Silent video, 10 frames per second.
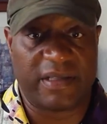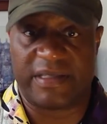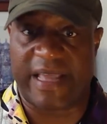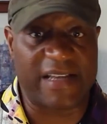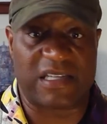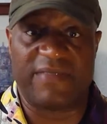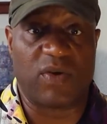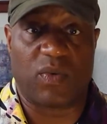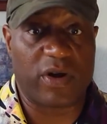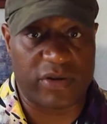That's
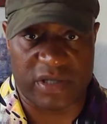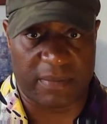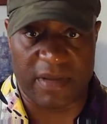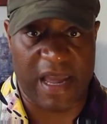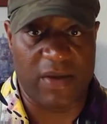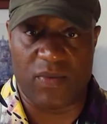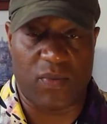even worse. I'm like,